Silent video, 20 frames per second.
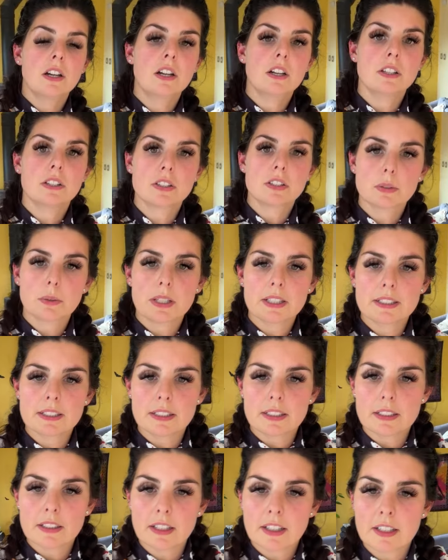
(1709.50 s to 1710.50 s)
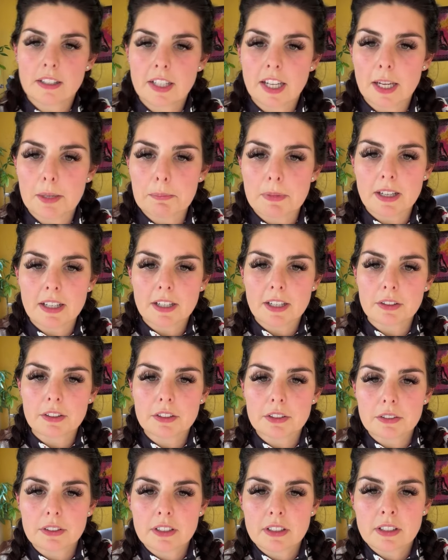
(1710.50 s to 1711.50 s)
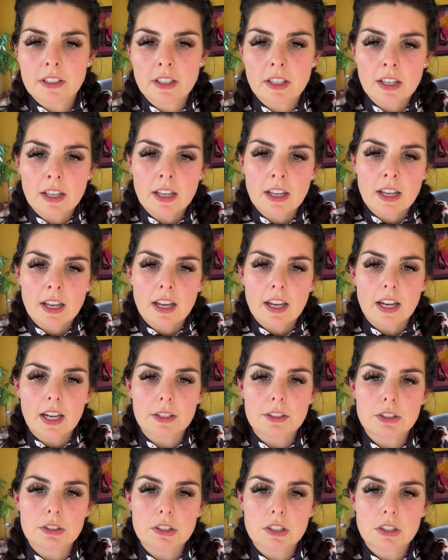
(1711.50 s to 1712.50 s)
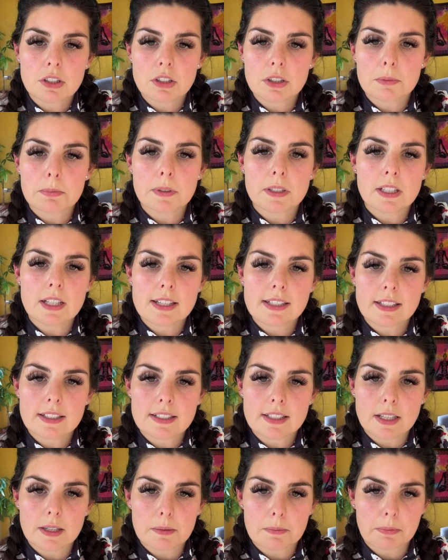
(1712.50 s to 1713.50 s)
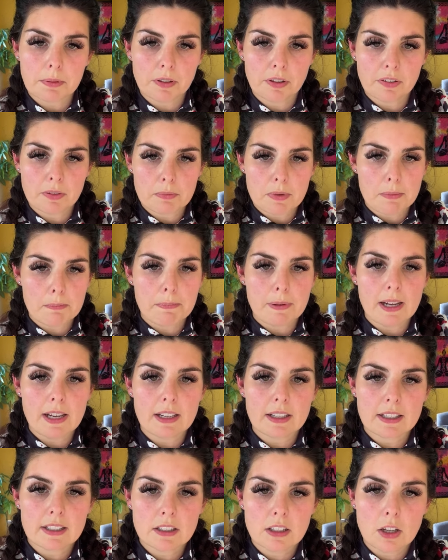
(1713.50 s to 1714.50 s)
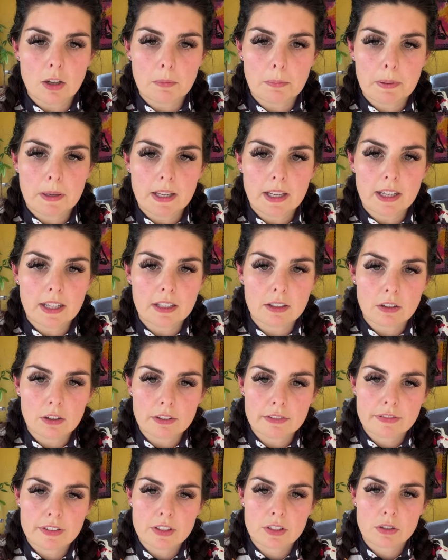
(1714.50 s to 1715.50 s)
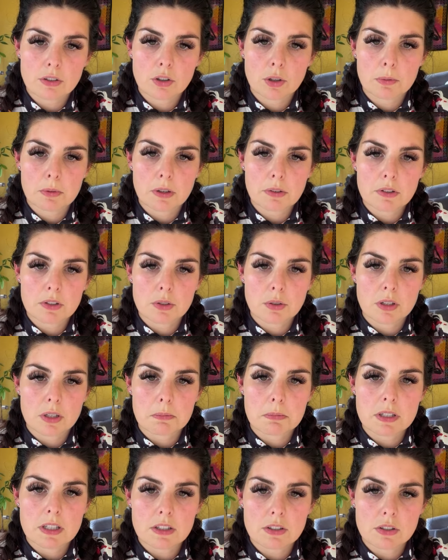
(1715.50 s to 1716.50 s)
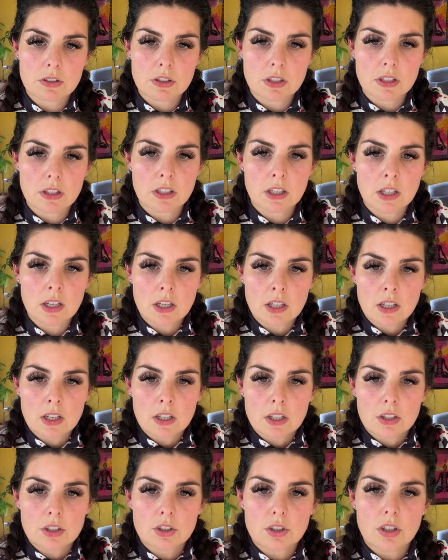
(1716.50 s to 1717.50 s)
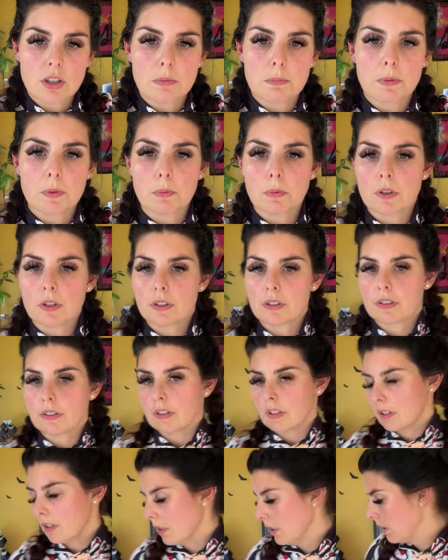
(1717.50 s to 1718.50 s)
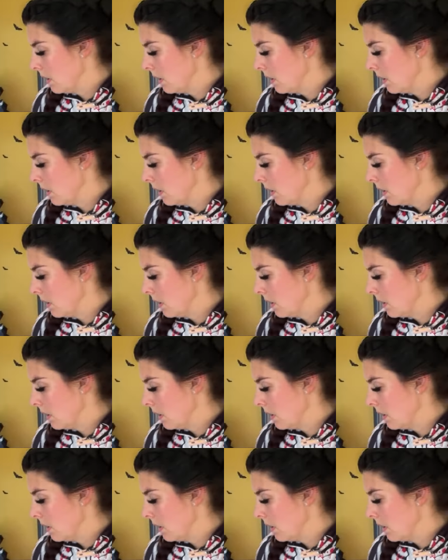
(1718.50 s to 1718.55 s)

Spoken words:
Sweating. Hi Matt, how you doing? I'm doing good, man. As I said, for my back in a lot of pain. Got the physio coming on in 20 minutes. She cheap but worth it.